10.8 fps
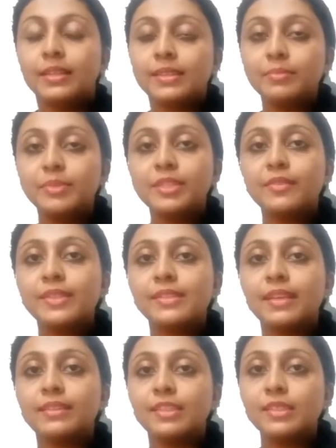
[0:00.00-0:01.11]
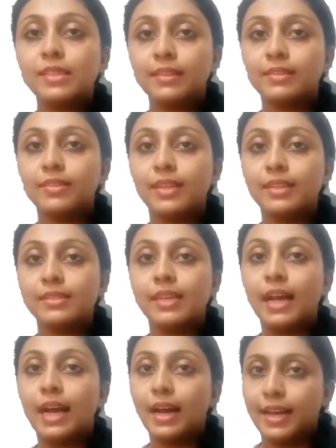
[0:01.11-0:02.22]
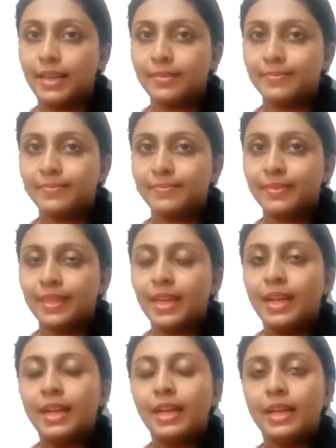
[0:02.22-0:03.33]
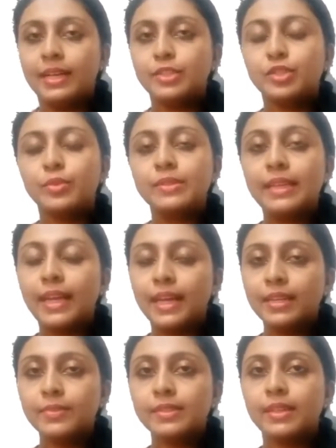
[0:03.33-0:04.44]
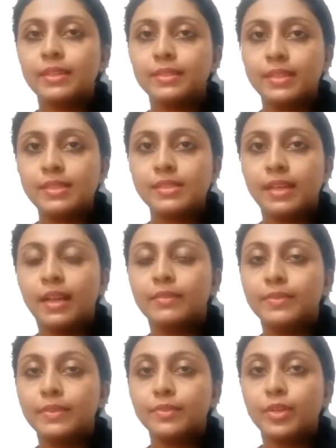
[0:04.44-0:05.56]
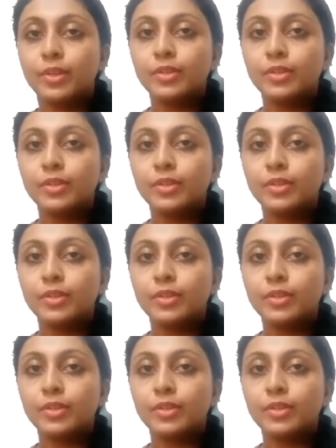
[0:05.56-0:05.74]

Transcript: The subject of the sentence here is I. And towards the end of the sentence, we've